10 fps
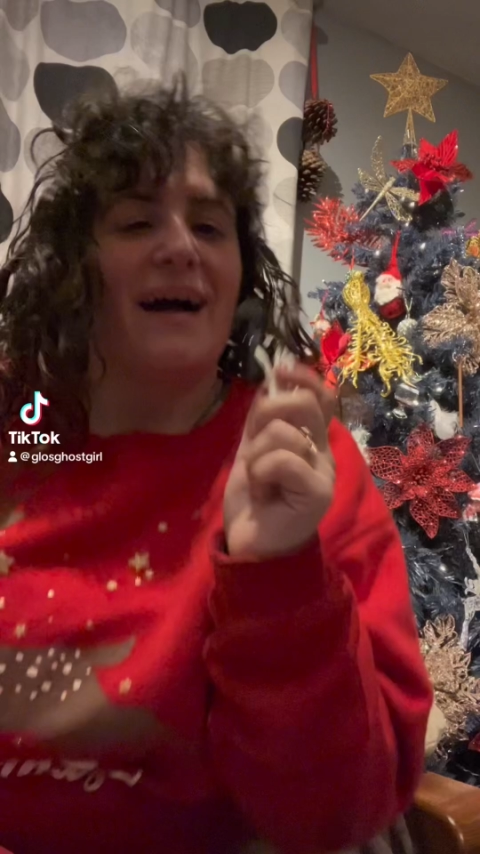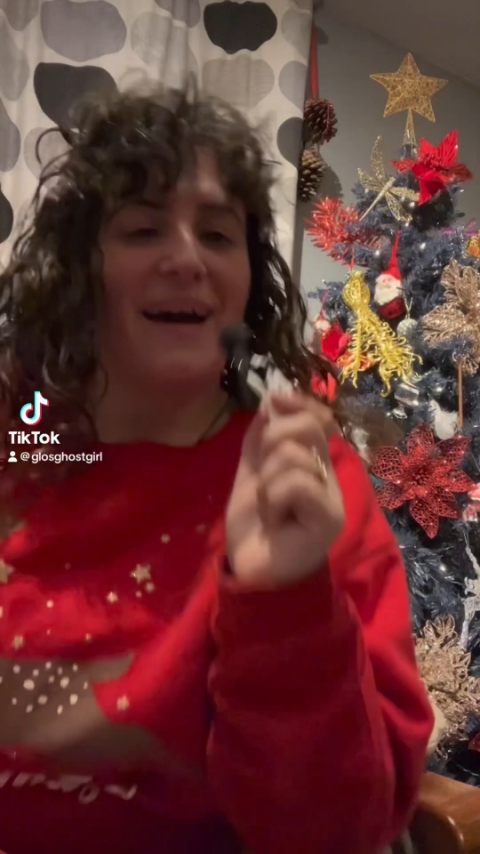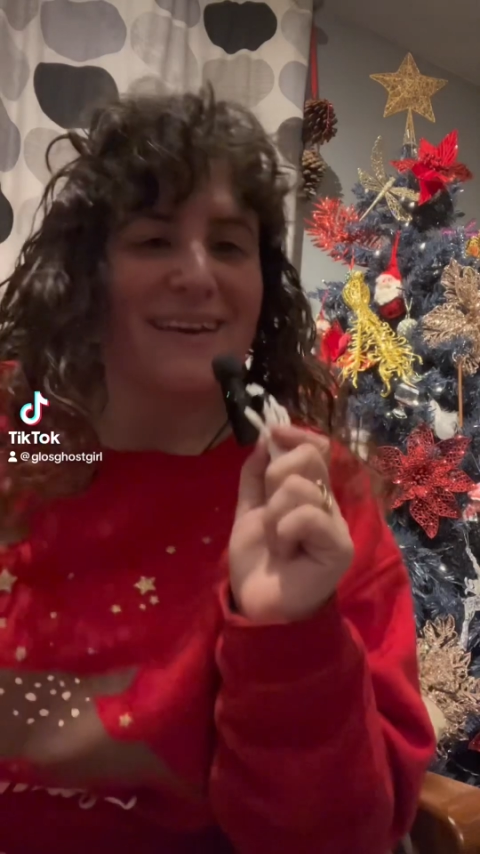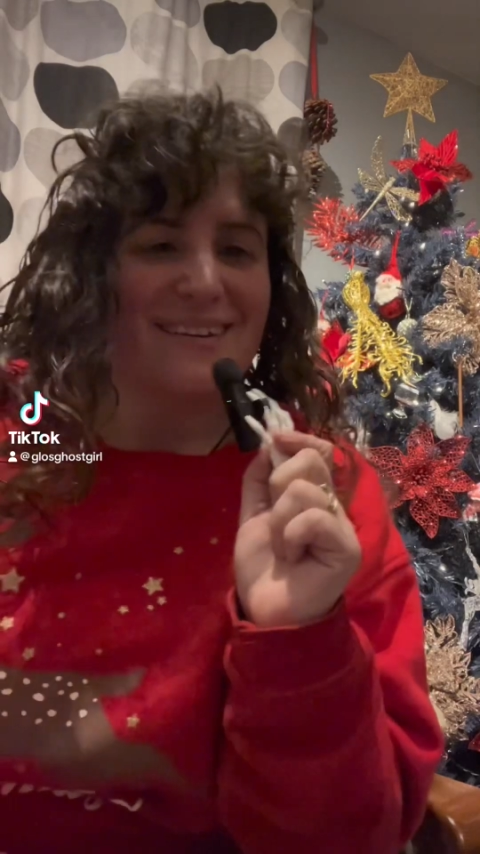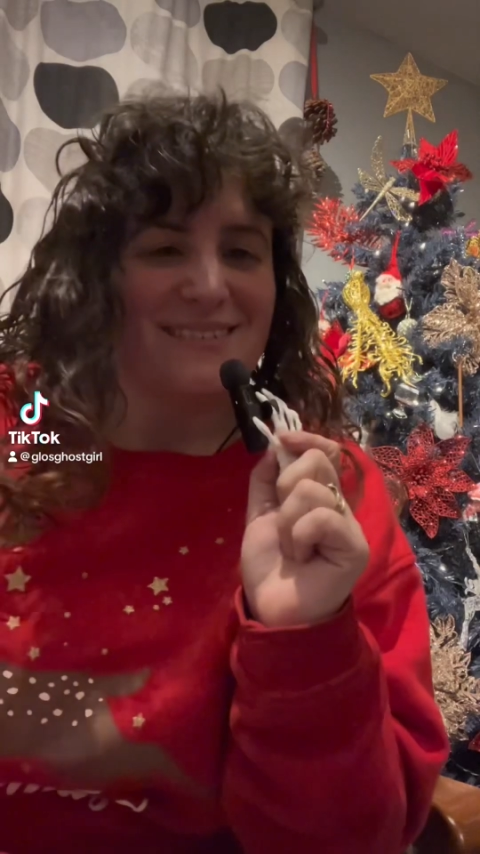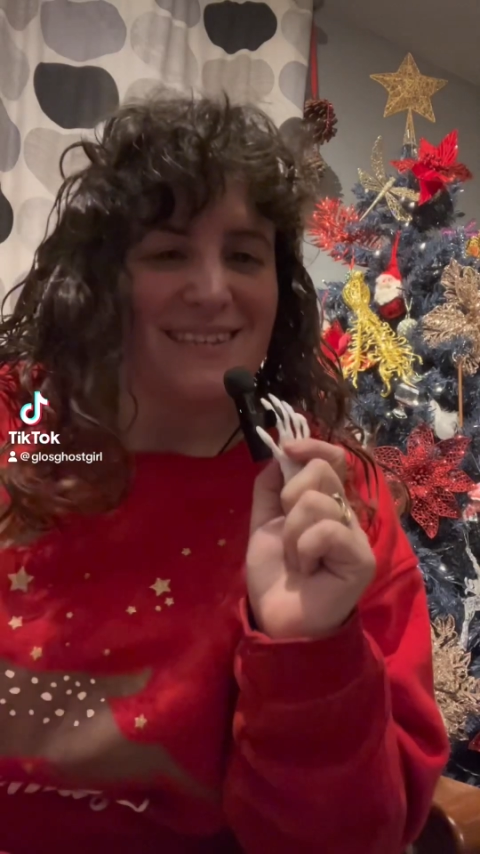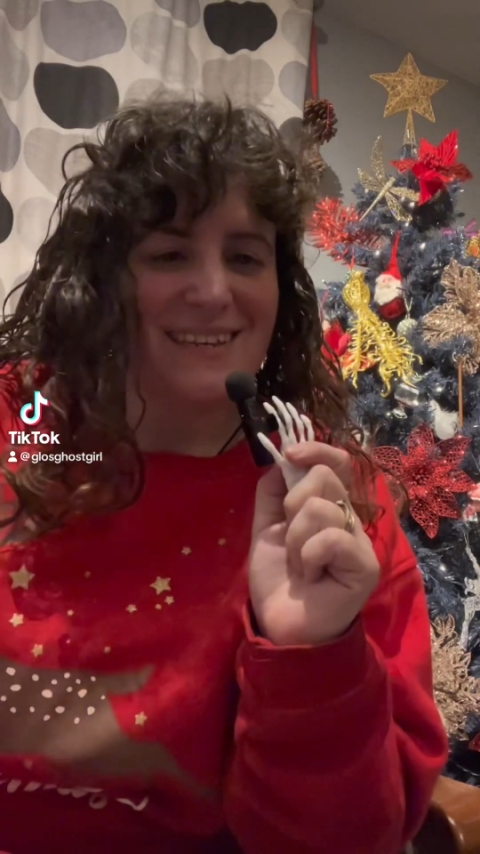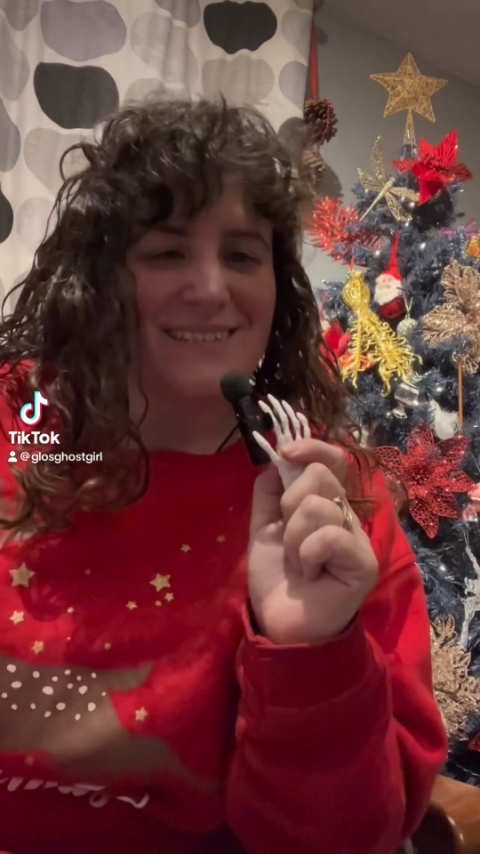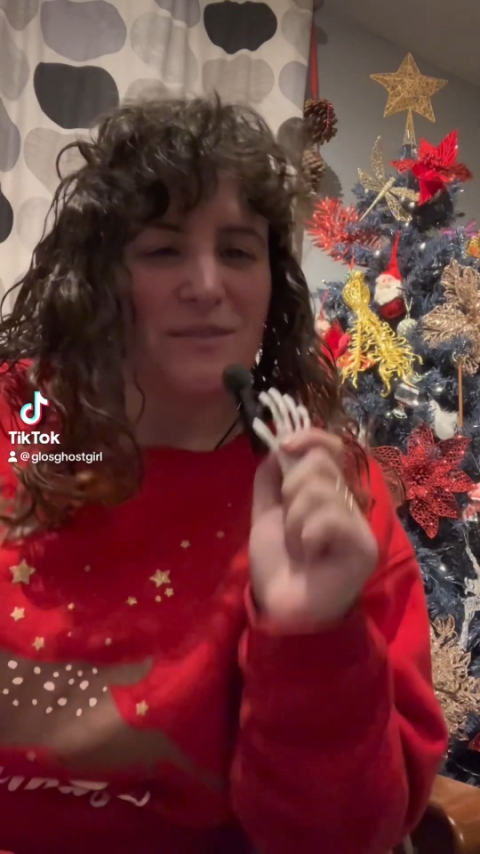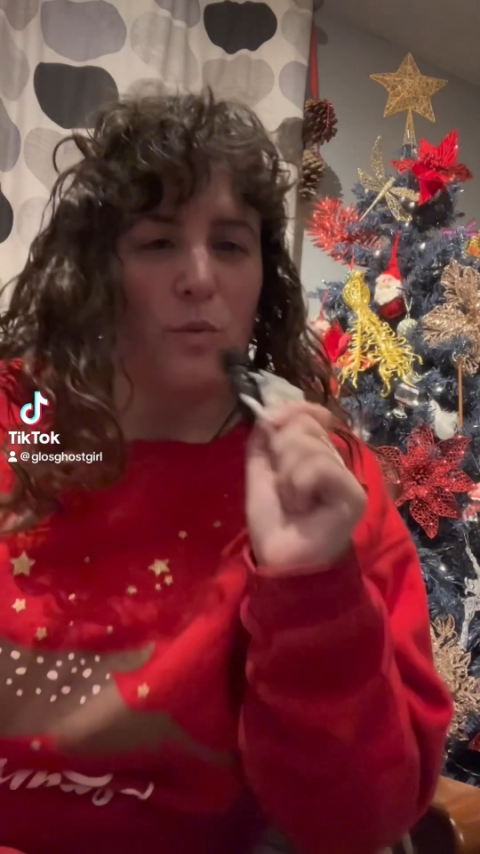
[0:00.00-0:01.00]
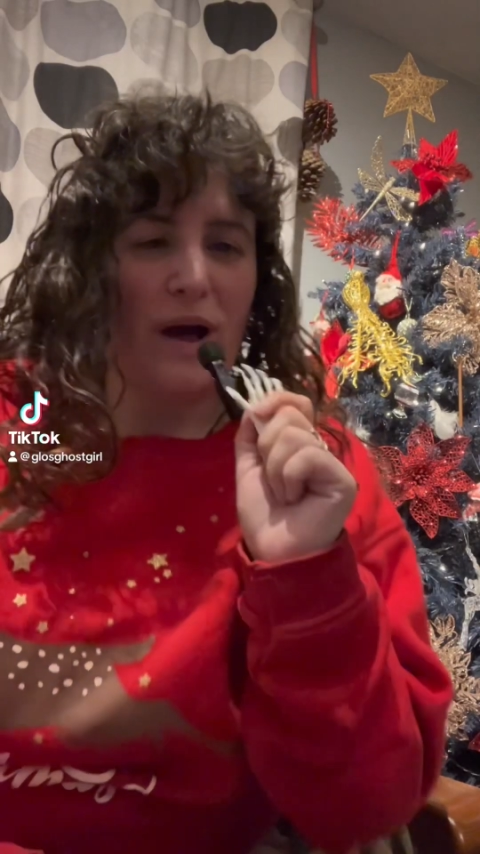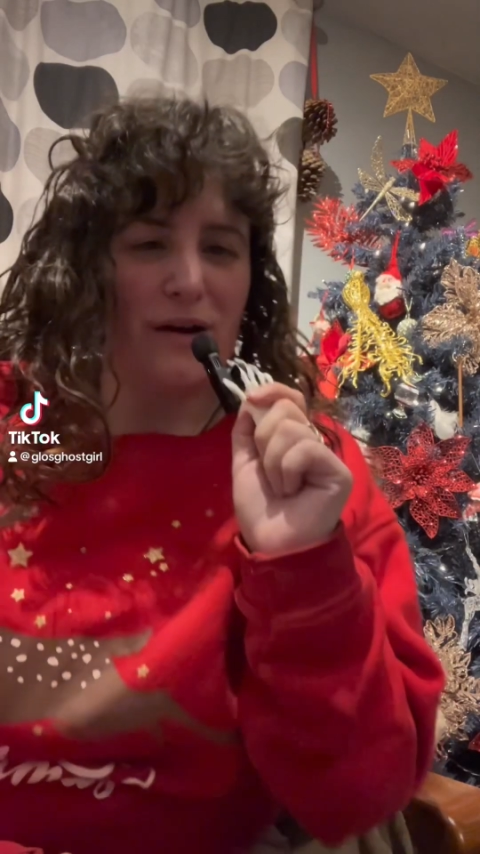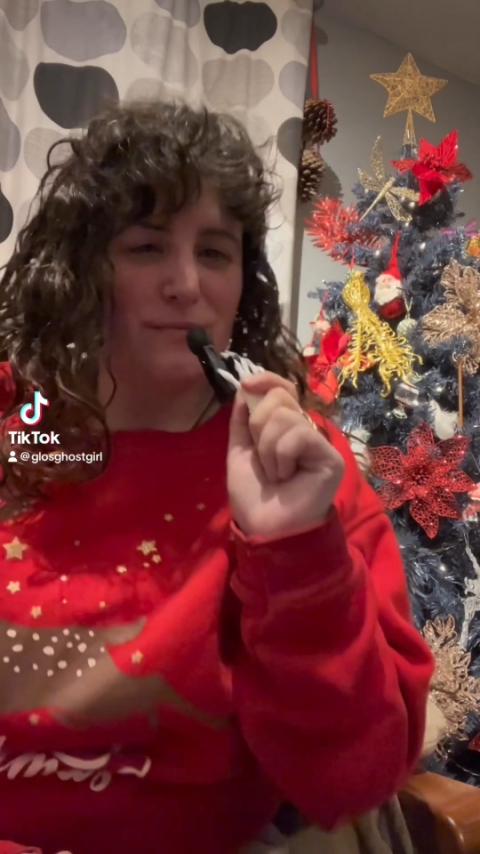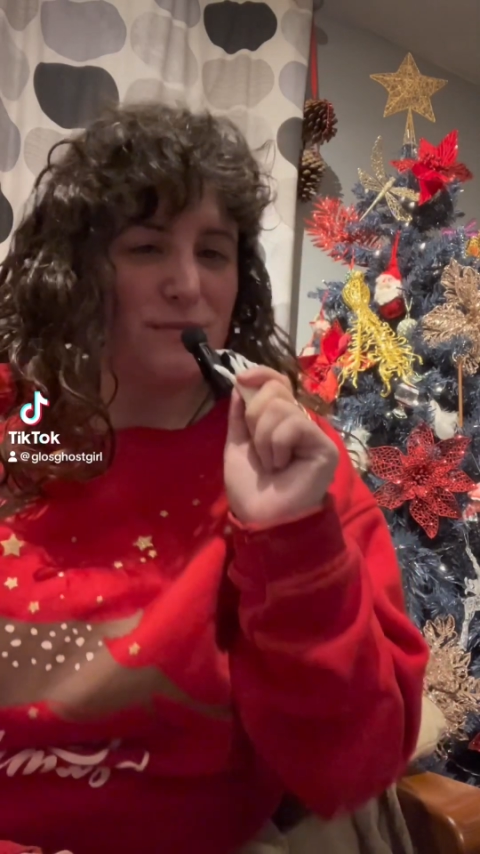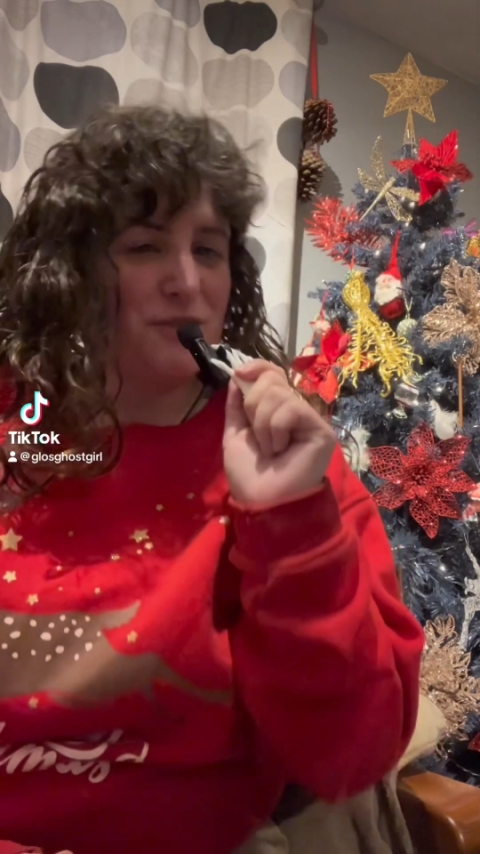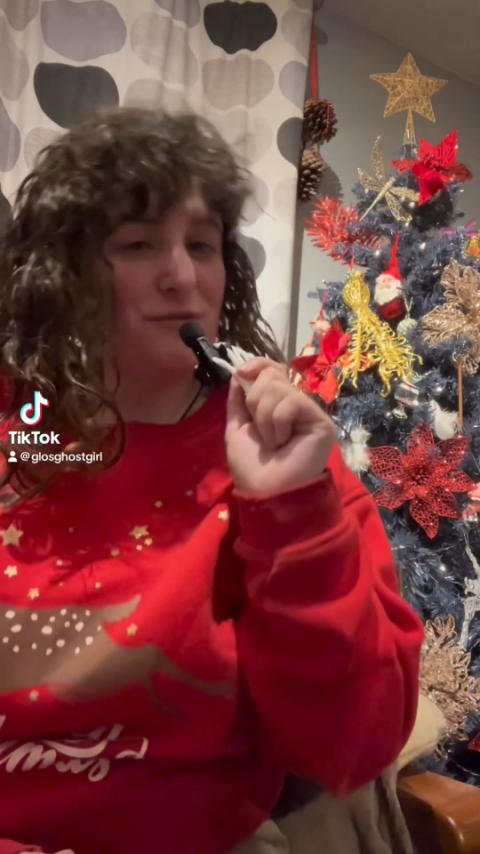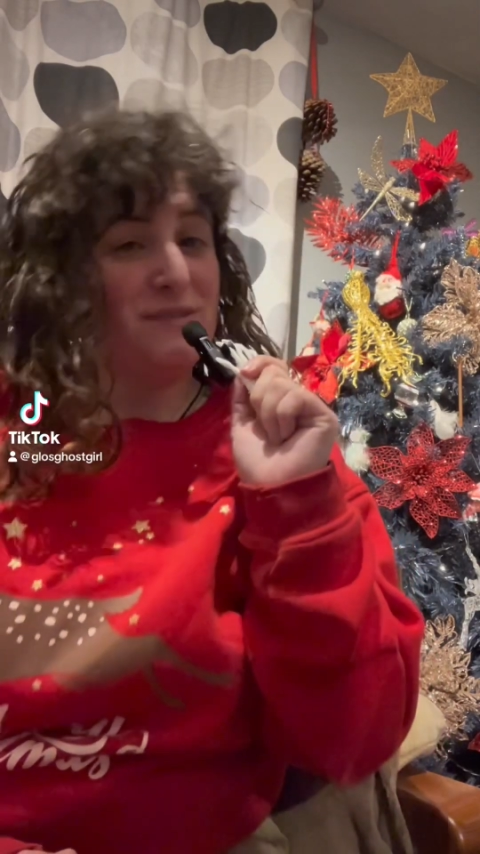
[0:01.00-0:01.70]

Hi ghosties, welcome to